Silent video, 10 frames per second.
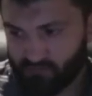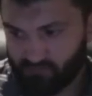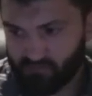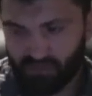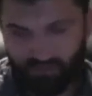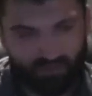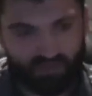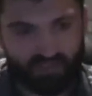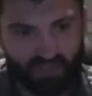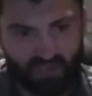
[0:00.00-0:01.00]
it
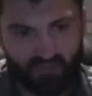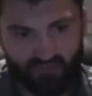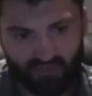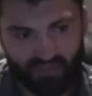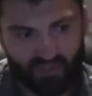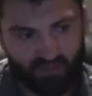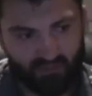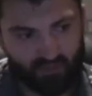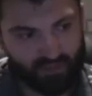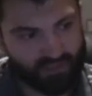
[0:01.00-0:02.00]
was 10. Physically,
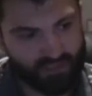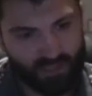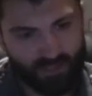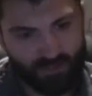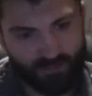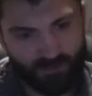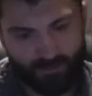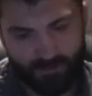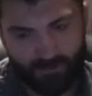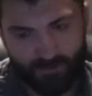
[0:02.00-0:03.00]
was 10.
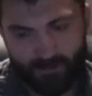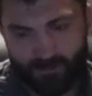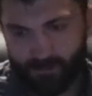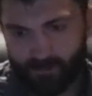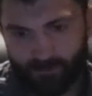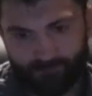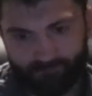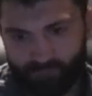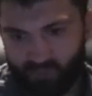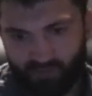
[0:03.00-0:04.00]

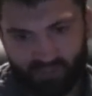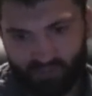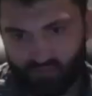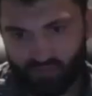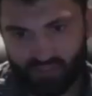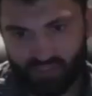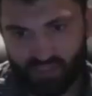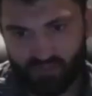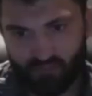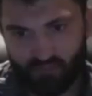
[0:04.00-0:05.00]
Everything was
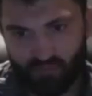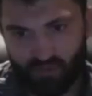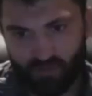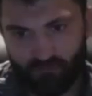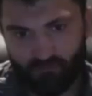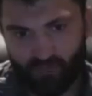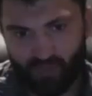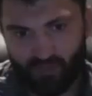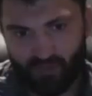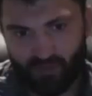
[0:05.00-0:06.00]
10.
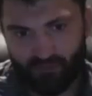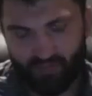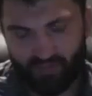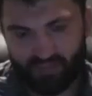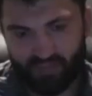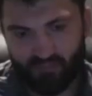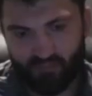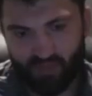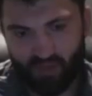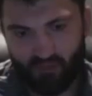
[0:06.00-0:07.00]
And at the
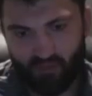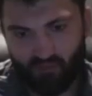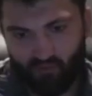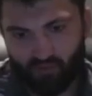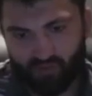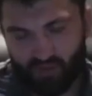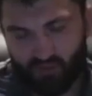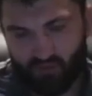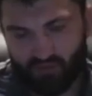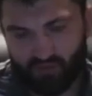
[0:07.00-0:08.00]
same time, of course, I
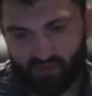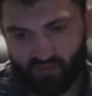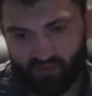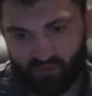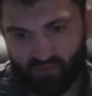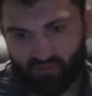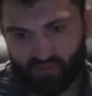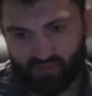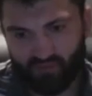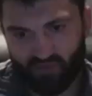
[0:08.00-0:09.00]
nervous before
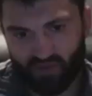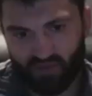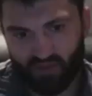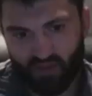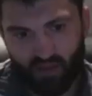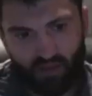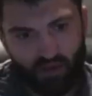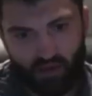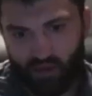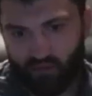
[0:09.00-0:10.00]
the fight.
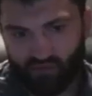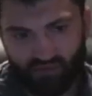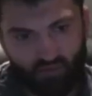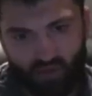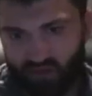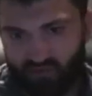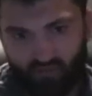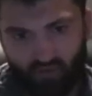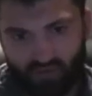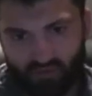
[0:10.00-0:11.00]
I was very
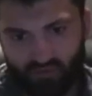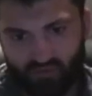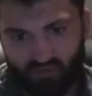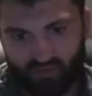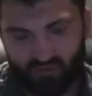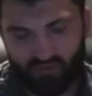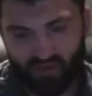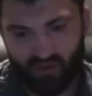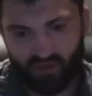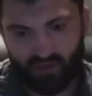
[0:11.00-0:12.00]
focused before the
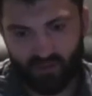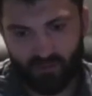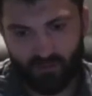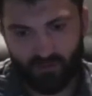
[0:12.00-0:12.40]
fight, and